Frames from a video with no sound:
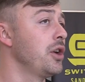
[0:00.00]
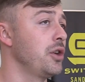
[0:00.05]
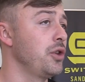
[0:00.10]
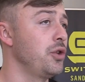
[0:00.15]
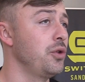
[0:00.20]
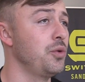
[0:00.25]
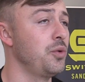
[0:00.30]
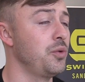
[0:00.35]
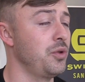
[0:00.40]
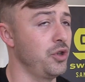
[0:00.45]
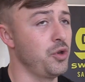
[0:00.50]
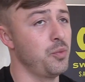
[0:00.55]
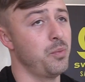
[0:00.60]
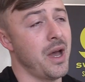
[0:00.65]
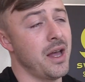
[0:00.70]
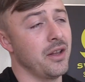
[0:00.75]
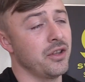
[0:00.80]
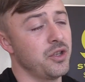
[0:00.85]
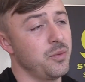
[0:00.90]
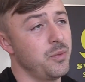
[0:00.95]
you're
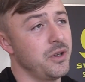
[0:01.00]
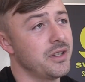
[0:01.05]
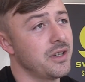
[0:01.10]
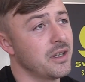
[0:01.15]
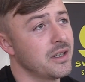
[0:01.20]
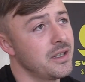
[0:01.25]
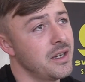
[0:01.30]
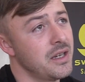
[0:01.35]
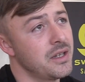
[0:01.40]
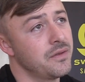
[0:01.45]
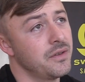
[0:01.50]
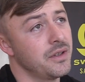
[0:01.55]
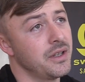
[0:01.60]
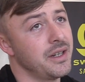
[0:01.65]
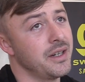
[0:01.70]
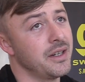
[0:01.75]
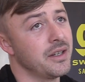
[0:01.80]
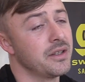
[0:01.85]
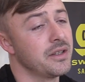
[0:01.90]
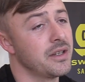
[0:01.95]
bound to be successful
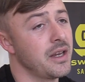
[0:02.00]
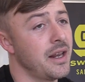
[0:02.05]
in it.